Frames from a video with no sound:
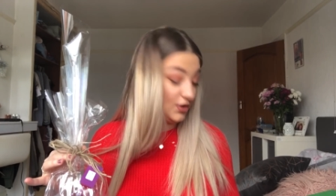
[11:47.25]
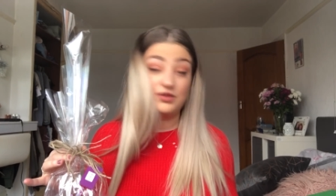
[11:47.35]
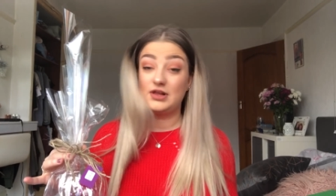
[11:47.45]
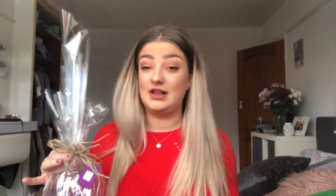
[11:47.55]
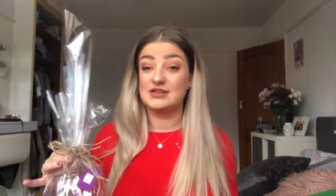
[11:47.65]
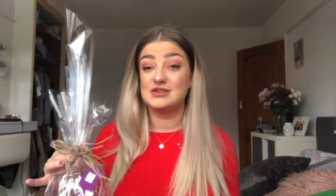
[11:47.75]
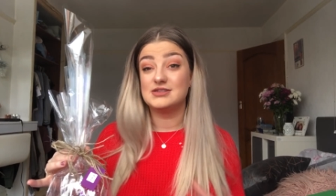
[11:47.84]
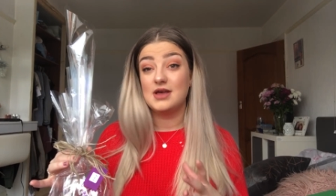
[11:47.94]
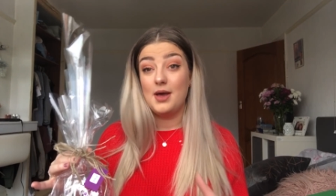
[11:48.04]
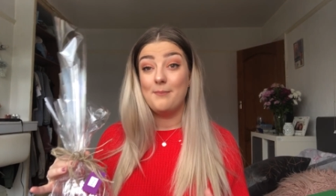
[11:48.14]
other
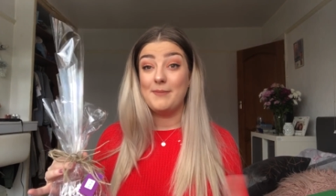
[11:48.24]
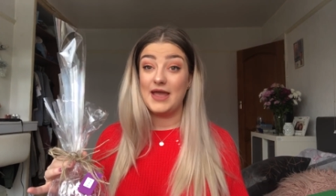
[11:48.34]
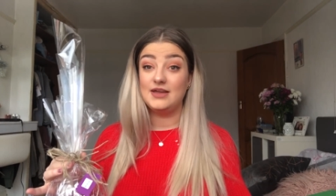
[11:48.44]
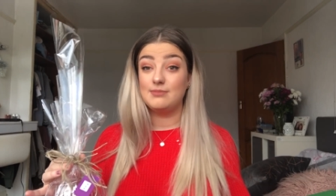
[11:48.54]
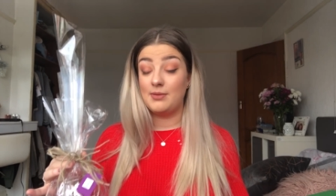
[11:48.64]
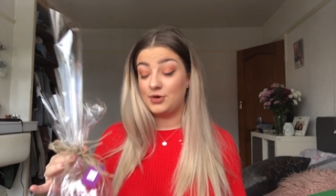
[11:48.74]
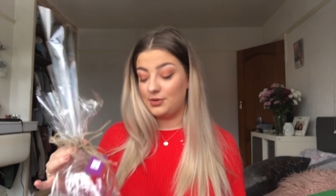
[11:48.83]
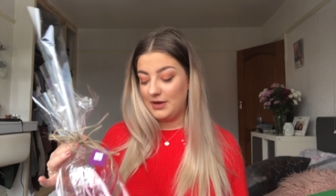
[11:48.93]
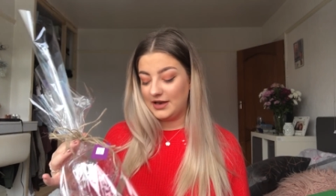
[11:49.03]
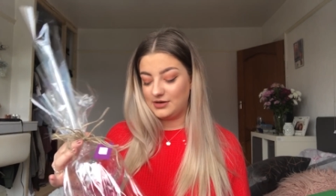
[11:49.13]
glasses made my
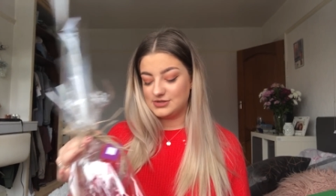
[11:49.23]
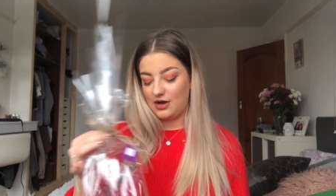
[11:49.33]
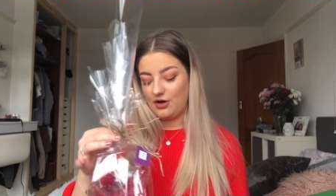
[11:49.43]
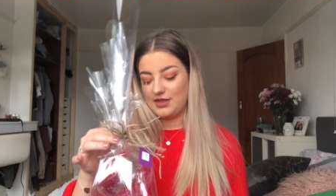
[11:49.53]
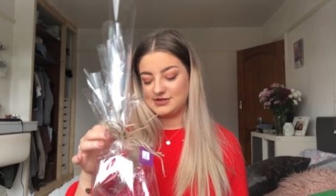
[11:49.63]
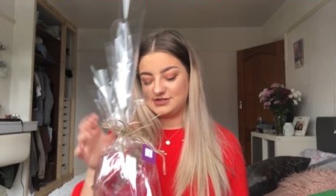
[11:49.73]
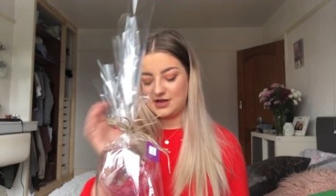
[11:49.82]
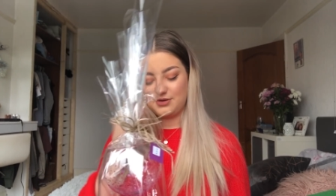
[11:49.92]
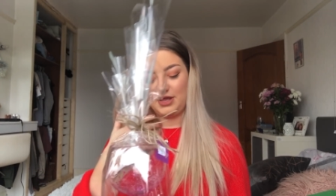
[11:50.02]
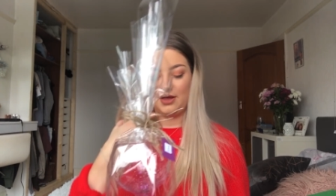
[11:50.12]
mum, and I was like, oh, that's
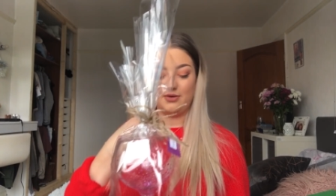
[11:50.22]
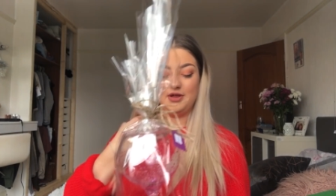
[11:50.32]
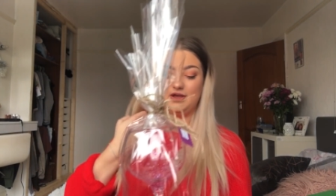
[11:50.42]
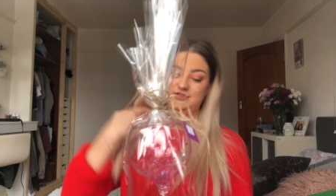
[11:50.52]
so cute.